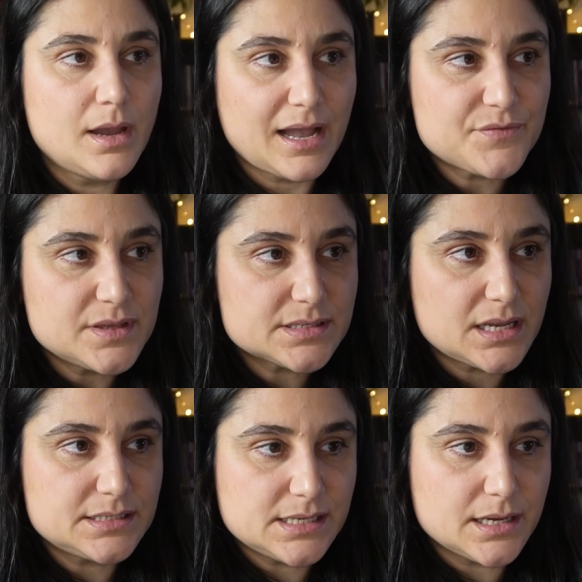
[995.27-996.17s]
have this
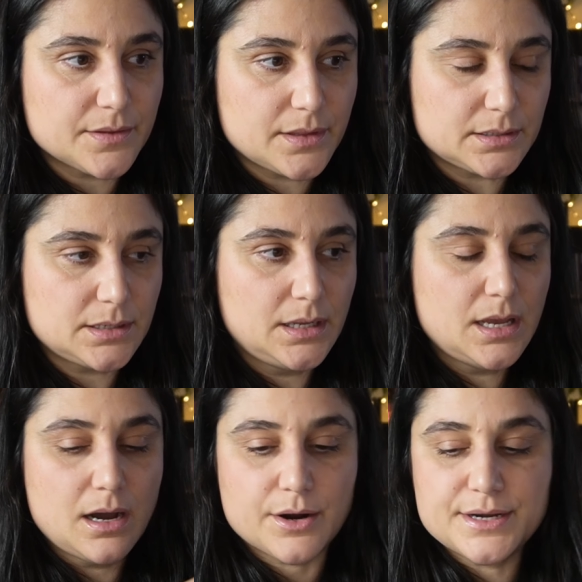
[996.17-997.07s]
idea that
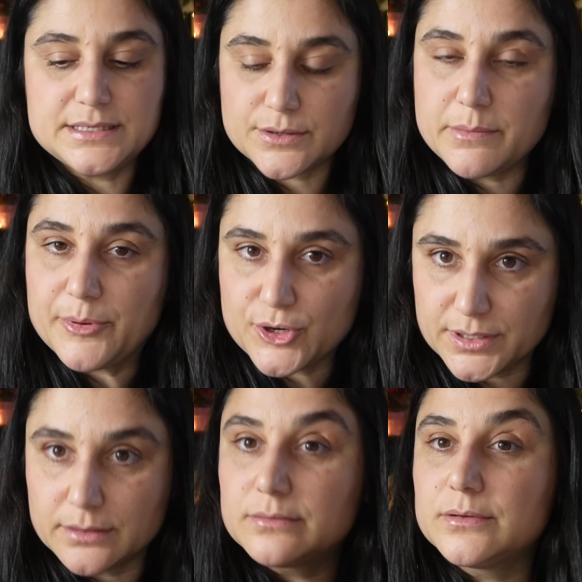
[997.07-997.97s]
our needs are a
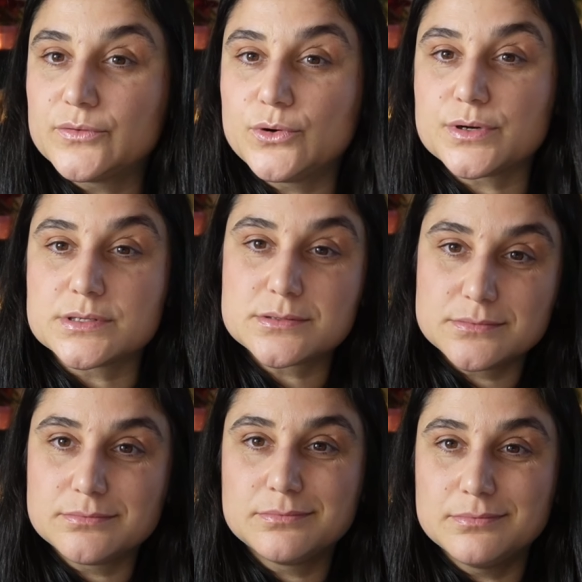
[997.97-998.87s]
burden. Of course,
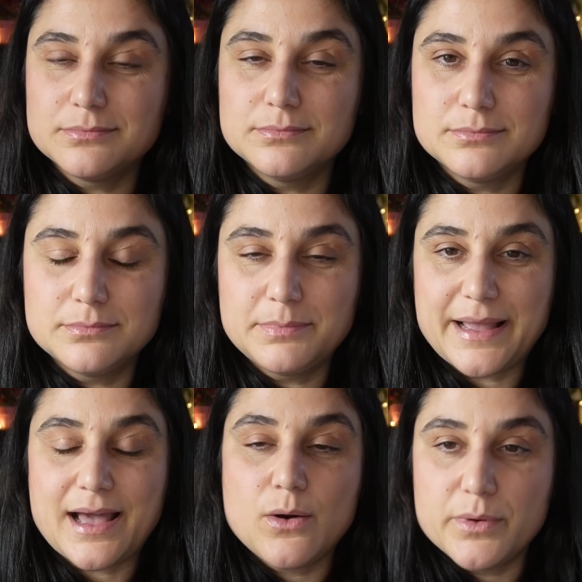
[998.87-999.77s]
by
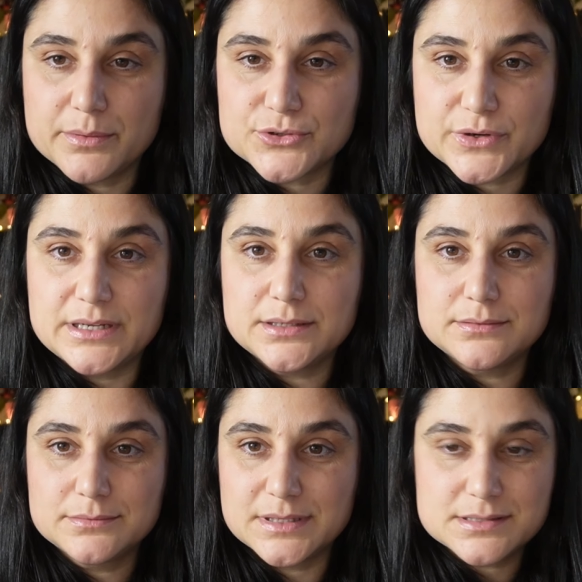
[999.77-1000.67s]
how we were
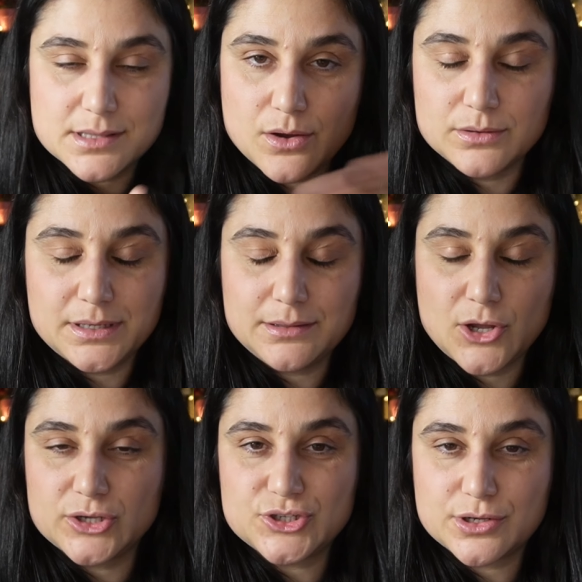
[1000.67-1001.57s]
treated, that's the only
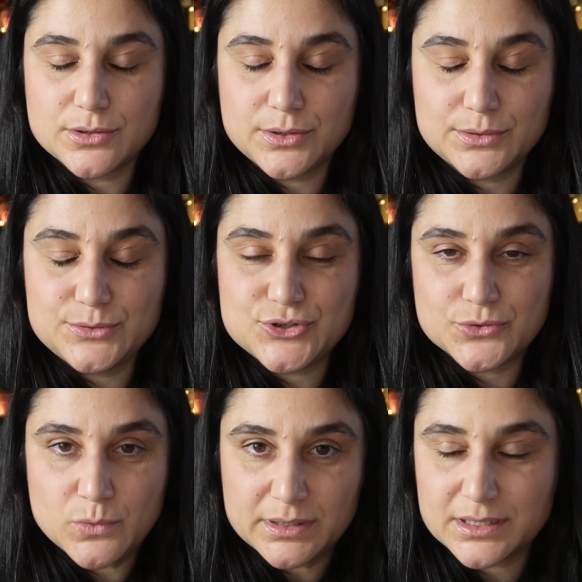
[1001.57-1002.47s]
logical
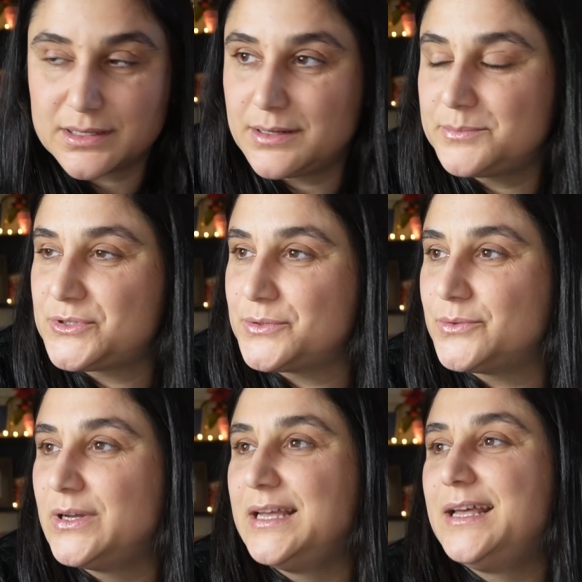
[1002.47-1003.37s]
conclusion one can come
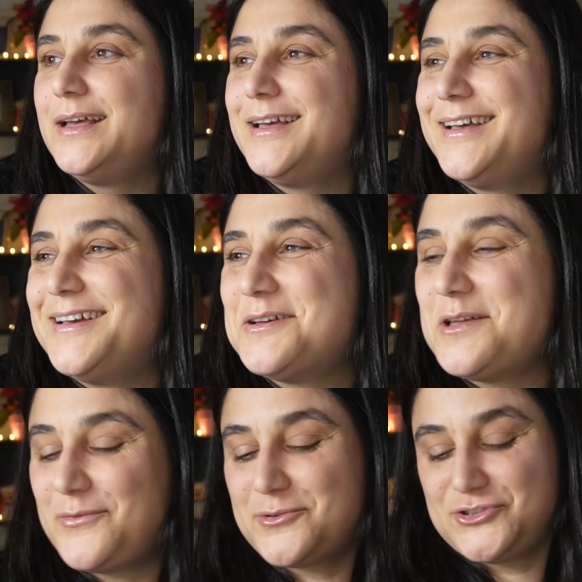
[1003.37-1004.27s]
to
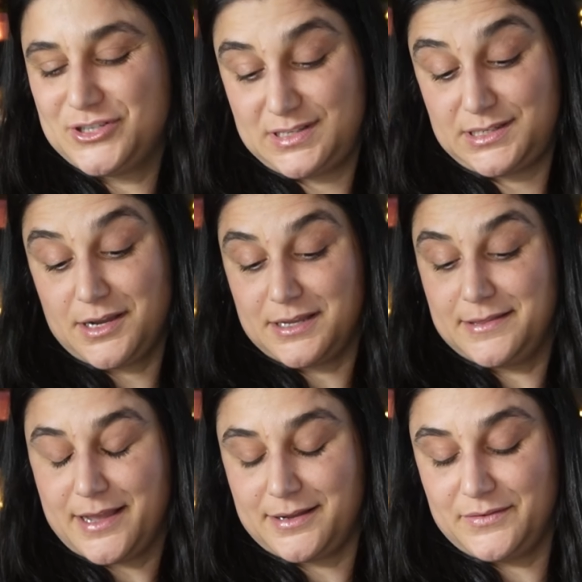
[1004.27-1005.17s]
if we're just stuck in
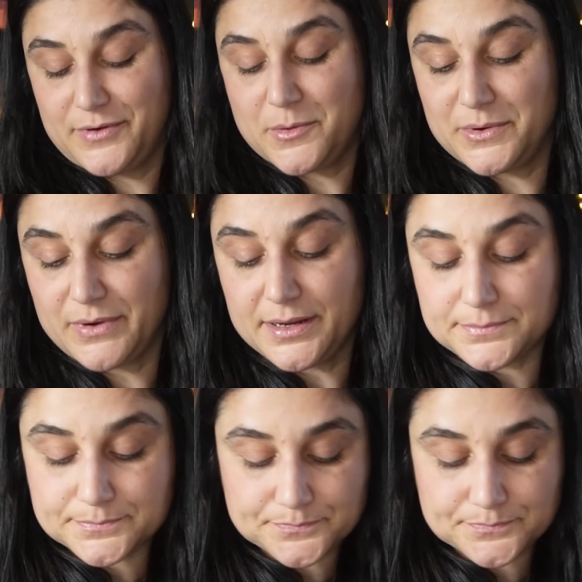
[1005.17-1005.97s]
that environment, right?